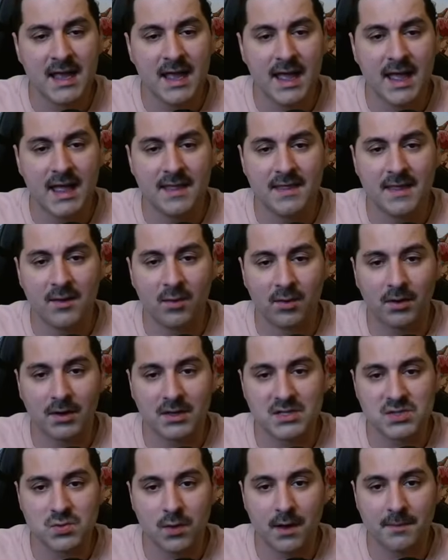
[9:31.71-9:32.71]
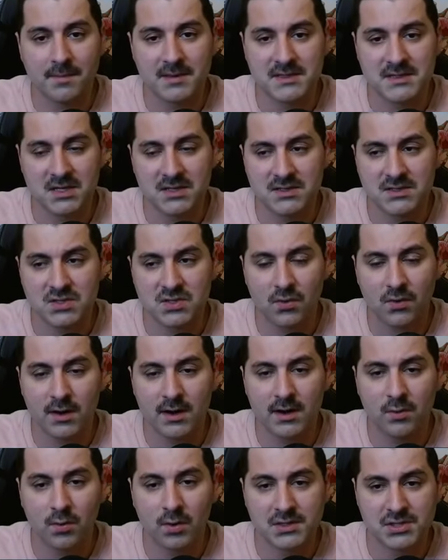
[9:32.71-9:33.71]
and then we're going to swap into Hotori
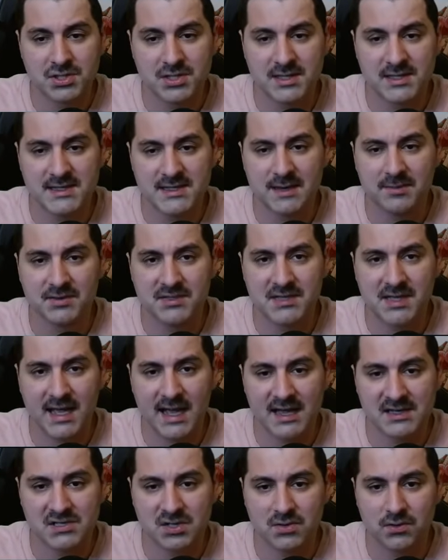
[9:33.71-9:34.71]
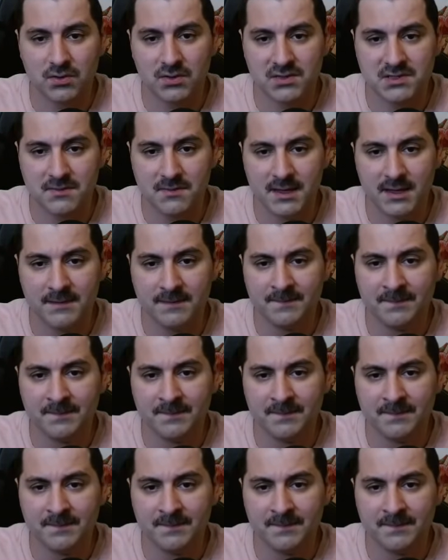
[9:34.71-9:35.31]
once she's able to cast her ultimate.